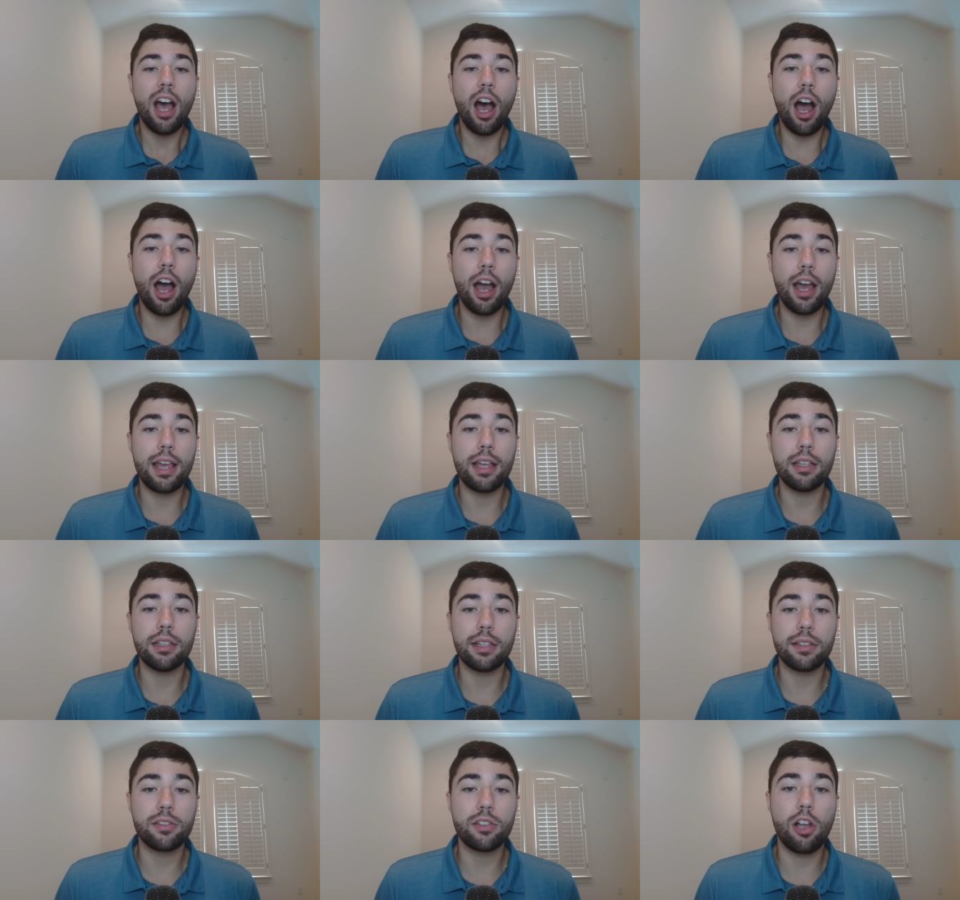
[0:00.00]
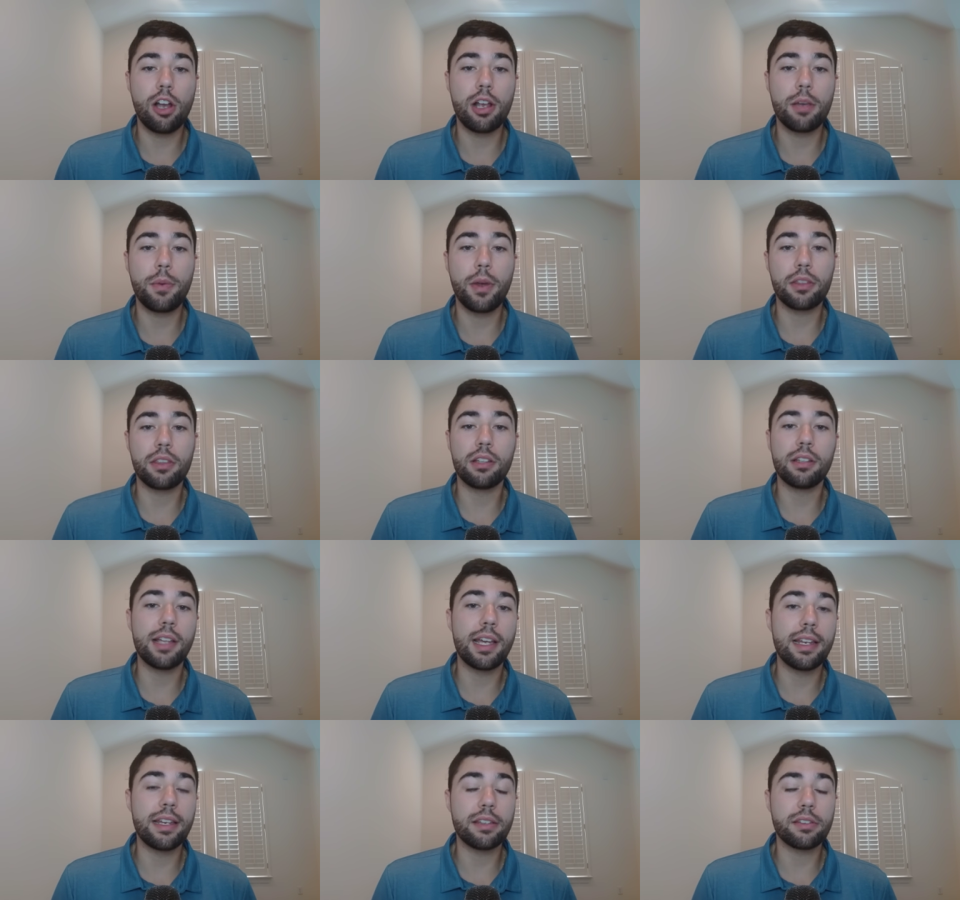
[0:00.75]
All right, let's talk about the
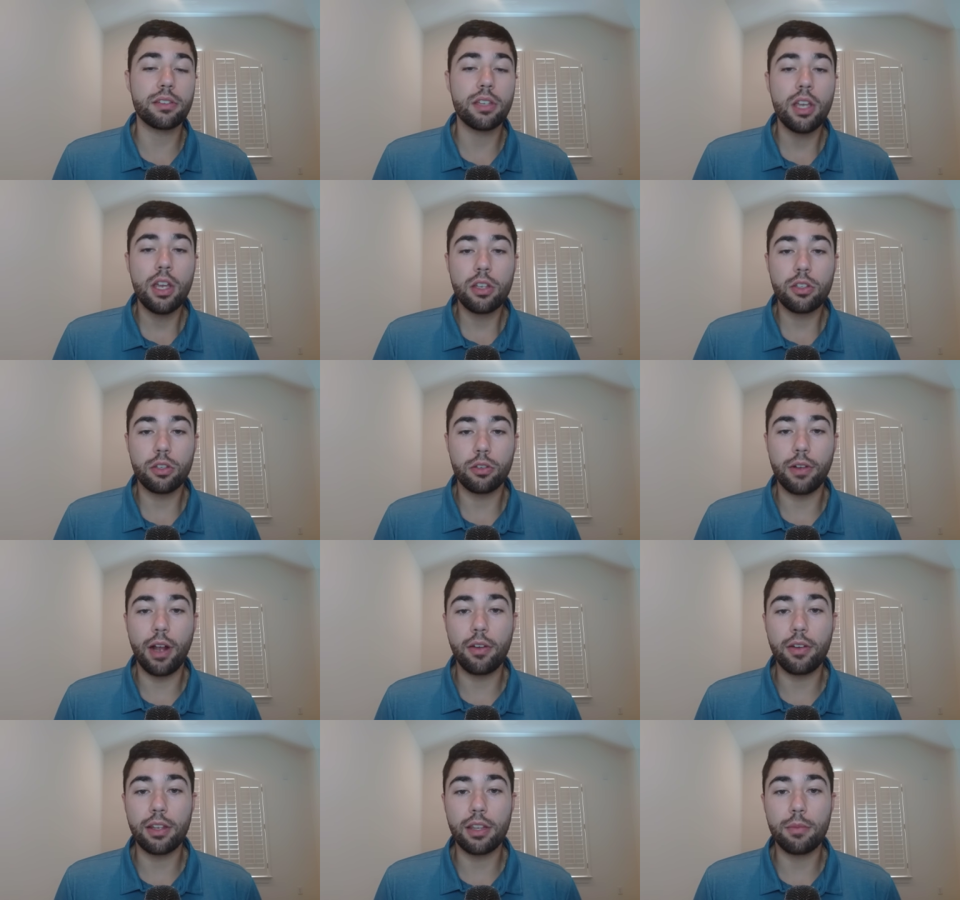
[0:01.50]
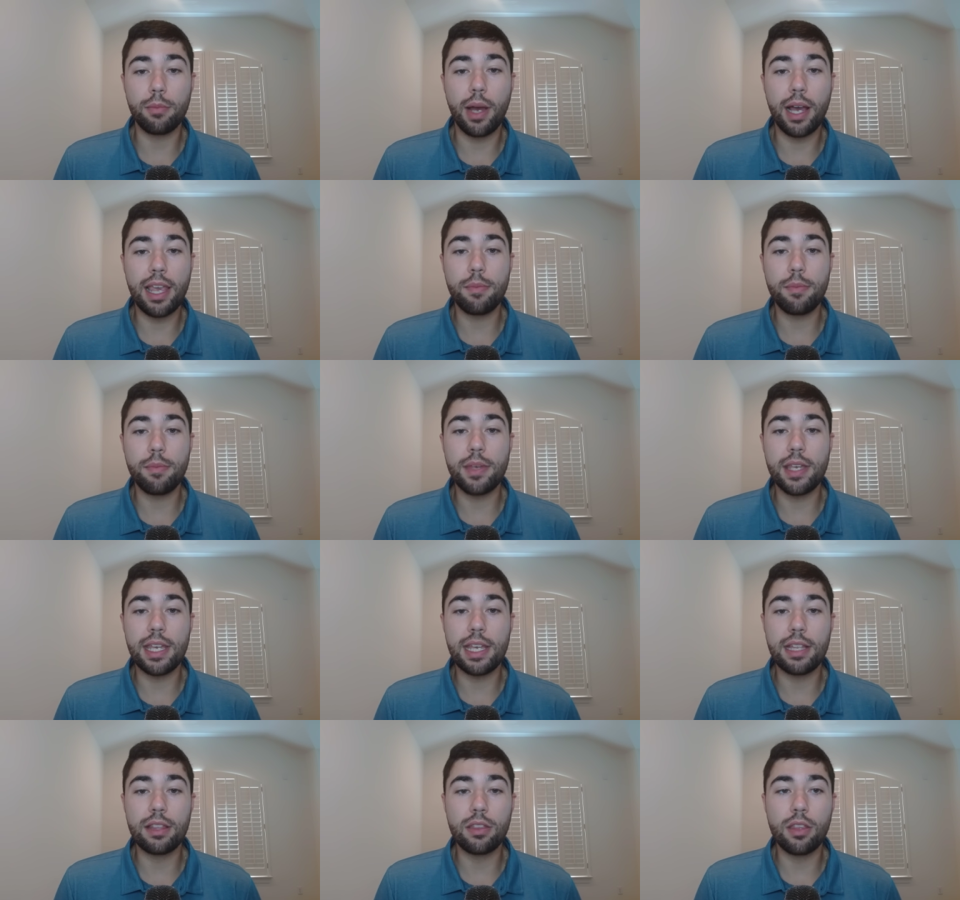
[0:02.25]
latest surrounding the Miami
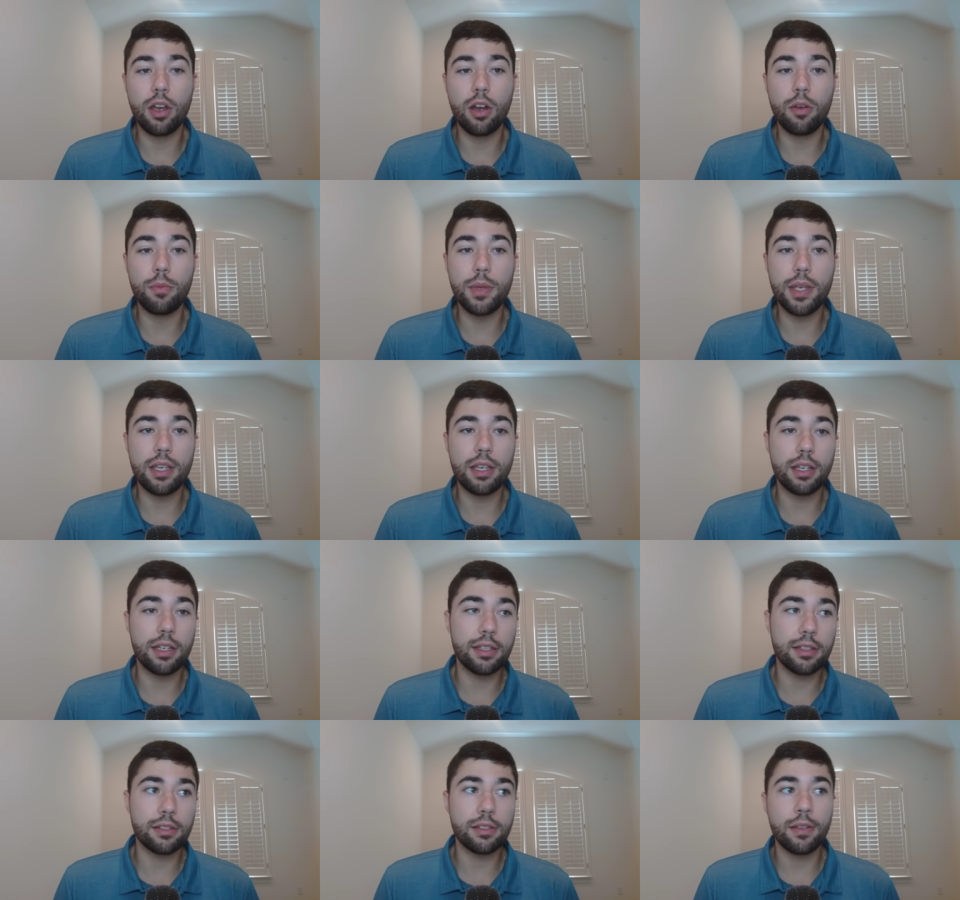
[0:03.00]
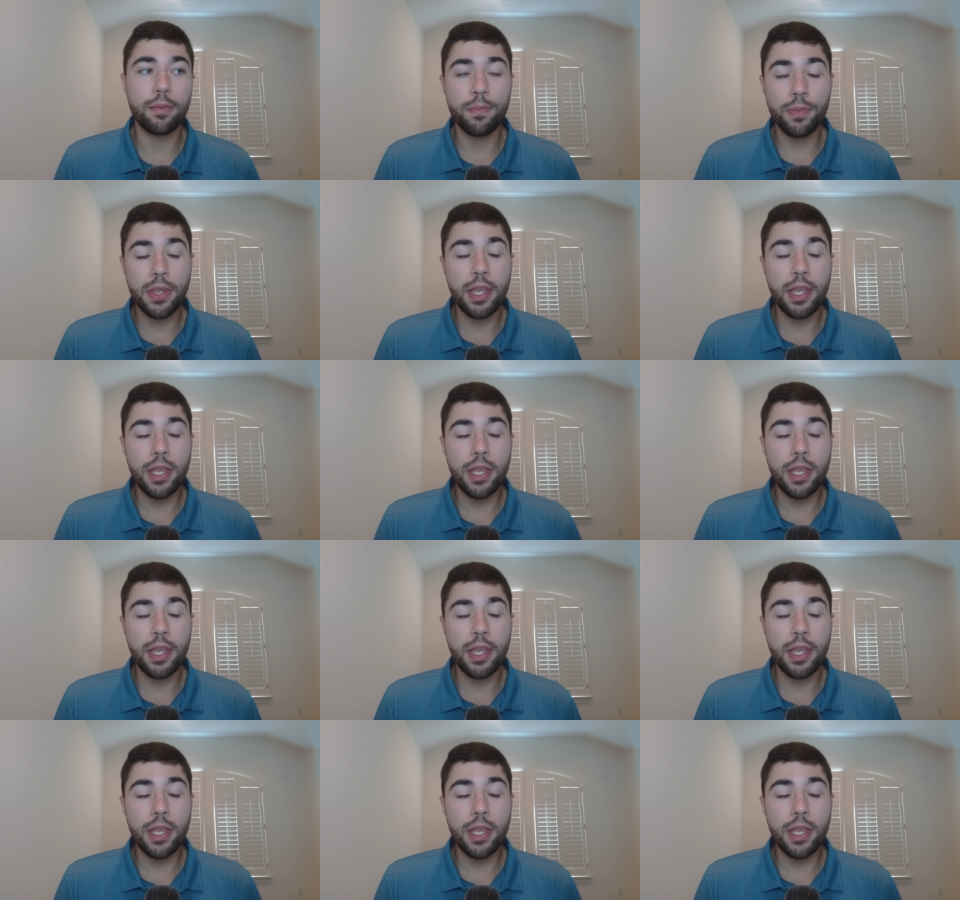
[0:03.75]
Heat though, because